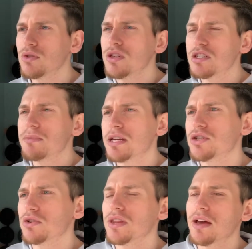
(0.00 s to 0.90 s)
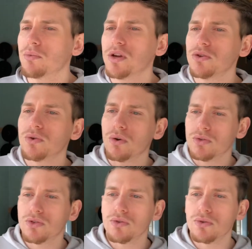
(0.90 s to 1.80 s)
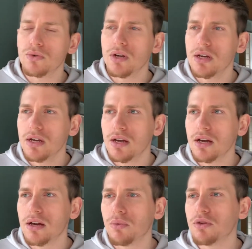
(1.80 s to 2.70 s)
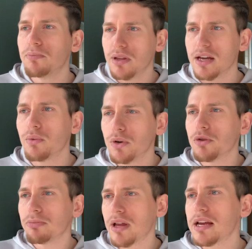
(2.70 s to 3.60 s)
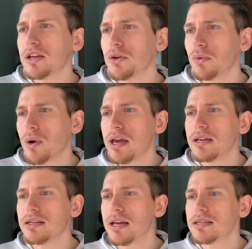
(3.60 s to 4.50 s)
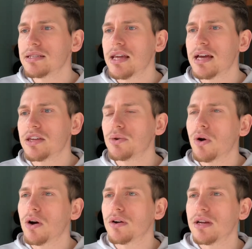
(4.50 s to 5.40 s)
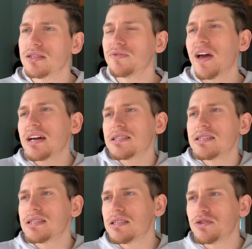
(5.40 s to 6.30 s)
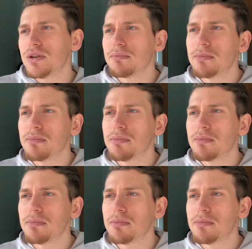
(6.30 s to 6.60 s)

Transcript: So just make sure that when you go to when you're planning your weigh-in days, that you are as fast as you can